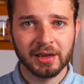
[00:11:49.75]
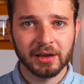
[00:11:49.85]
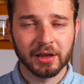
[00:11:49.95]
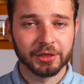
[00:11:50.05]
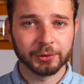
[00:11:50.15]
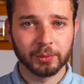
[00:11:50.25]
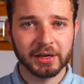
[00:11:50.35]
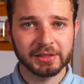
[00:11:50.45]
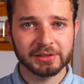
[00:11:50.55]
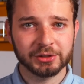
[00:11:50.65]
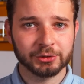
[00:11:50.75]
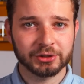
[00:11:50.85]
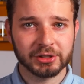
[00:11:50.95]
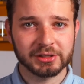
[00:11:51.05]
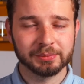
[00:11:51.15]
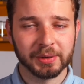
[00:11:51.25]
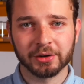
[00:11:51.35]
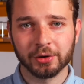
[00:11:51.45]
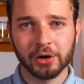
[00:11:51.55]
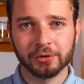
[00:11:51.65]
Otherwise, you're just
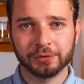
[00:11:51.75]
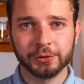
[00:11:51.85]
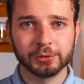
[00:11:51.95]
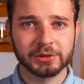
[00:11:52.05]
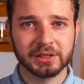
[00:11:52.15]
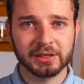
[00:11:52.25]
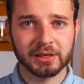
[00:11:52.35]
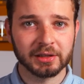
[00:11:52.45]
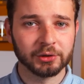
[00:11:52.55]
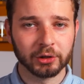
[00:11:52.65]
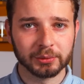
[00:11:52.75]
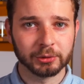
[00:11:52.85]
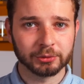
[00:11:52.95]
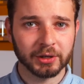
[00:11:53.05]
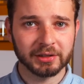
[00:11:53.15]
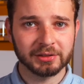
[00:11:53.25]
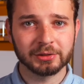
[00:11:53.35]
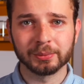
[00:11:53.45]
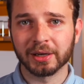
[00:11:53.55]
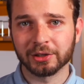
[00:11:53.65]
better off using an Audible credit
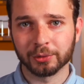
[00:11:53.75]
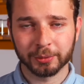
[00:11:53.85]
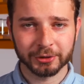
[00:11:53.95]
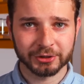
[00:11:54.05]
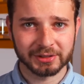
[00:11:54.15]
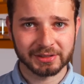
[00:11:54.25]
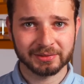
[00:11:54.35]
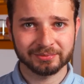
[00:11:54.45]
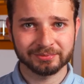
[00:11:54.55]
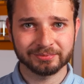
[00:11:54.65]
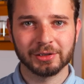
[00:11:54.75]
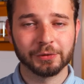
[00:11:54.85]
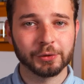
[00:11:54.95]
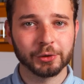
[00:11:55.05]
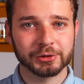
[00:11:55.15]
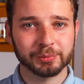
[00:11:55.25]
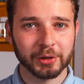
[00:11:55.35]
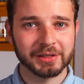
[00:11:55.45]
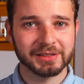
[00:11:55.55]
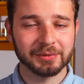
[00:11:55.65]
to make your purchase. Of course,
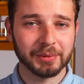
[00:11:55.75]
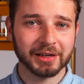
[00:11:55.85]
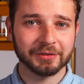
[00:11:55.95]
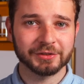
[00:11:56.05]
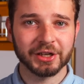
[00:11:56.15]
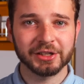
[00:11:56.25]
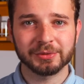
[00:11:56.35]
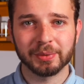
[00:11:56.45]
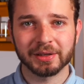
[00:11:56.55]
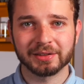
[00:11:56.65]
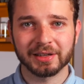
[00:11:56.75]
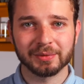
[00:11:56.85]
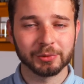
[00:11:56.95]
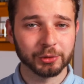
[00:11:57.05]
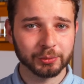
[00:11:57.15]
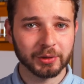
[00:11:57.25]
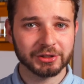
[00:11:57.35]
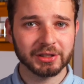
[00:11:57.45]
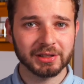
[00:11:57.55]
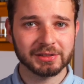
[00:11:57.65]
pricing might have changed by the time you're
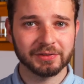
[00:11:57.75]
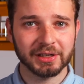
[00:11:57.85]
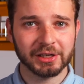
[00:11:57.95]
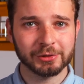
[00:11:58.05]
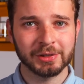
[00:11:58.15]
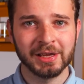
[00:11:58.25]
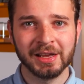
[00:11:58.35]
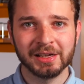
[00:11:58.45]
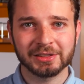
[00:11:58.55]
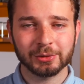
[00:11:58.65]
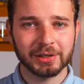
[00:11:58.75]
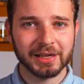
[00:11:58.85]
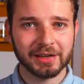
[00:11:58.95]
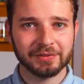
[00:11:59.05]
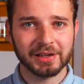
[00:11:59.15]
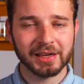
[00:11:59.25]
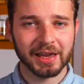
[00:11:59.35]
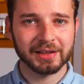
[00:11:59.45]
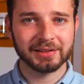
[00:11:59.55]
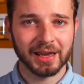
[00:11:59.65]
watching this video, so I'll have a handy